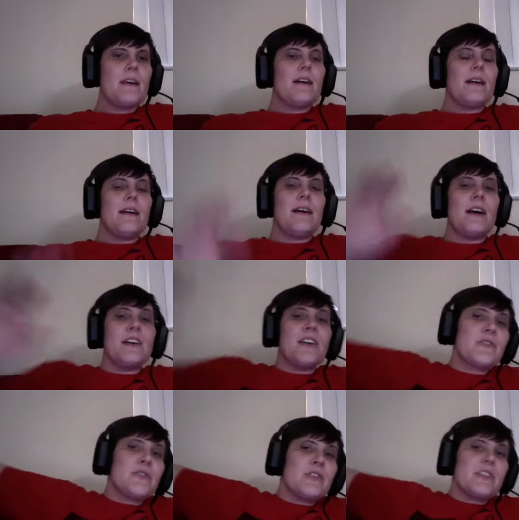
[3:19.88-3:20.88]

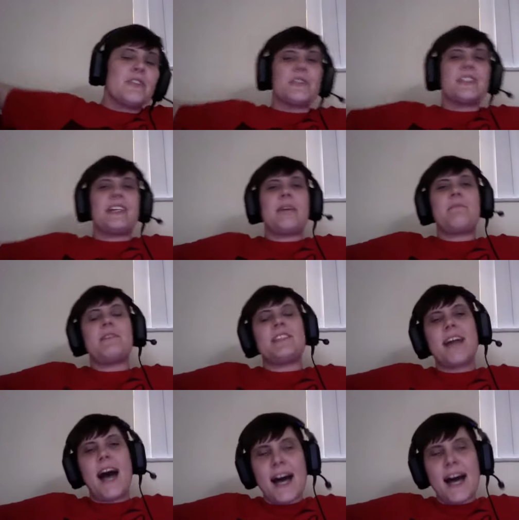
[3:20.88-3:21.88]
Another critical step is
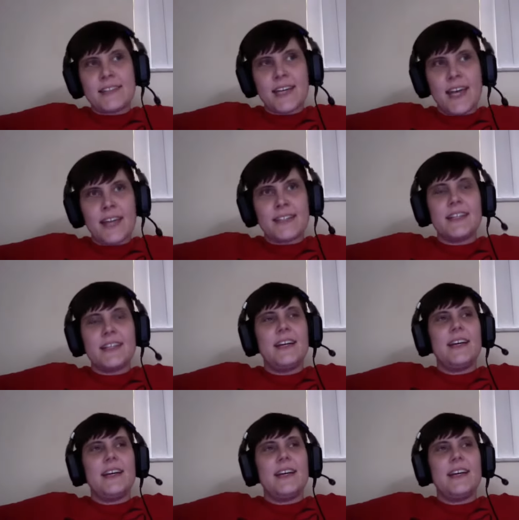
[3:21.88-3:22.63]
content.